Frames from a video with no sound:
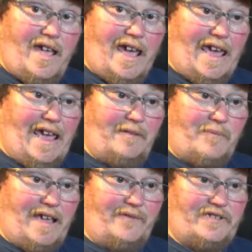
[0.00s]
and
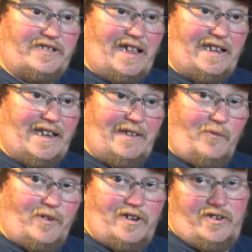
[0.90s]
may have decided they
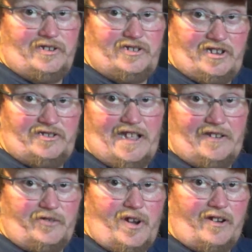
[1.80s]
wanted to adjust that
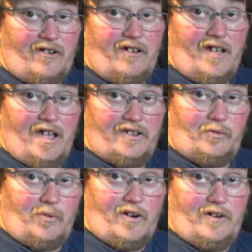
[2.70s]
trigger to
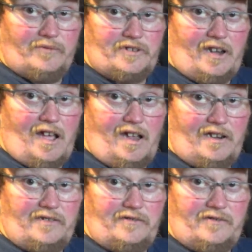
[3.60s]
where it was a lot
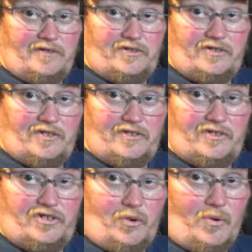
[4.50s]

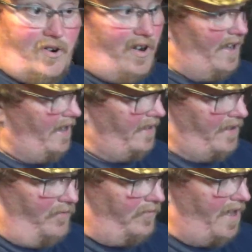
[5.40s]
shorter, and it
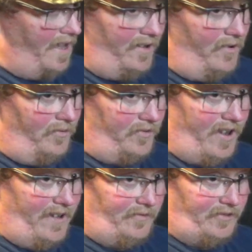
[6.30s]
don't got no
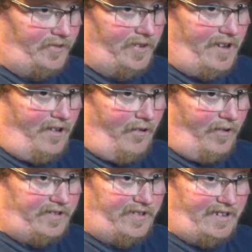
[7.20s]
travel to it at all.
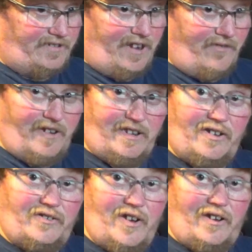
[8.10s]
This thing's got a really
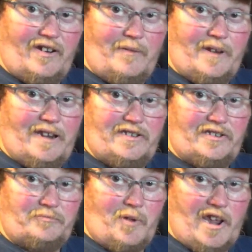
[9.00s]
good trigger. I mean, it
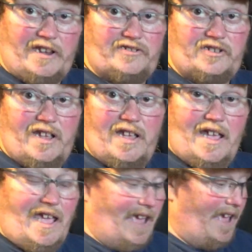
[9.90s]
just breaks.
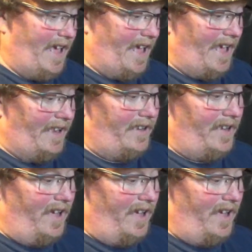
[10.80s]
And